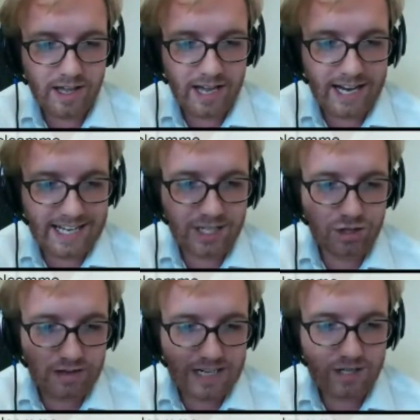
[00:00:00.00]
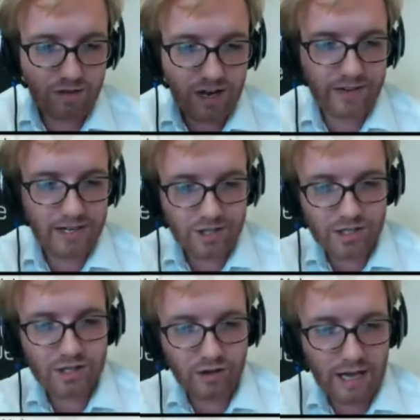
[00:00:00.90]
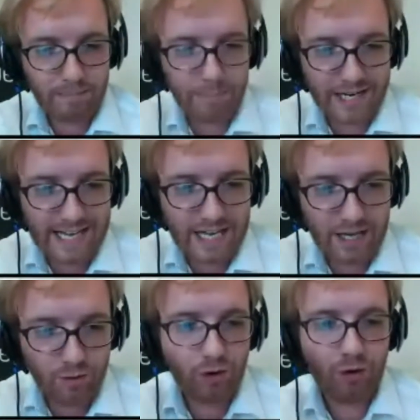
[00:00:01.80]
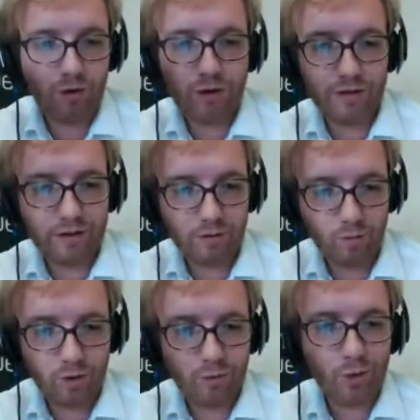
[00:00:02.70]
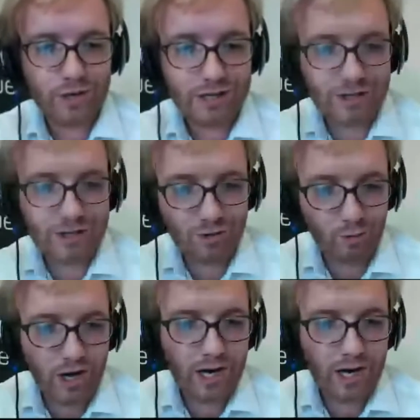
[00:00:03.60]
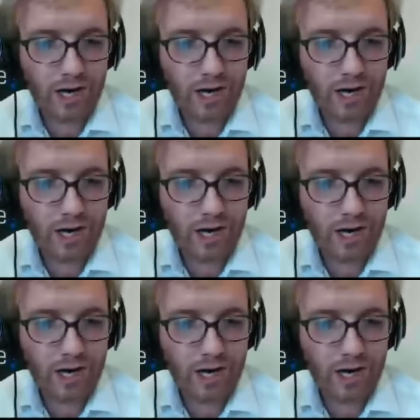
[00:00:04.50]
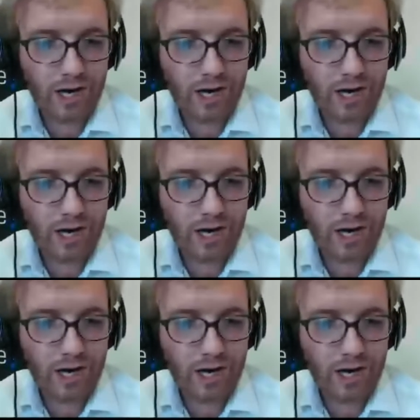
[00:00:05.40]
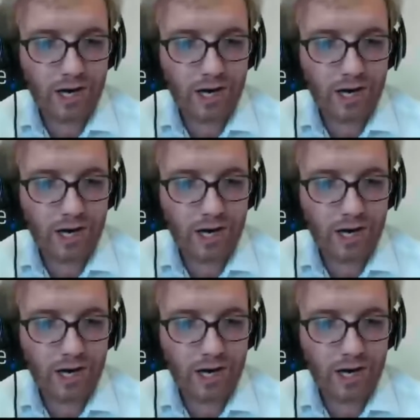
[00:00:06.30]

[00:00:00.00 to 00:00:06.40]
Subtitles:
an interest rather than just your company or what you do at work, but what interests the candidate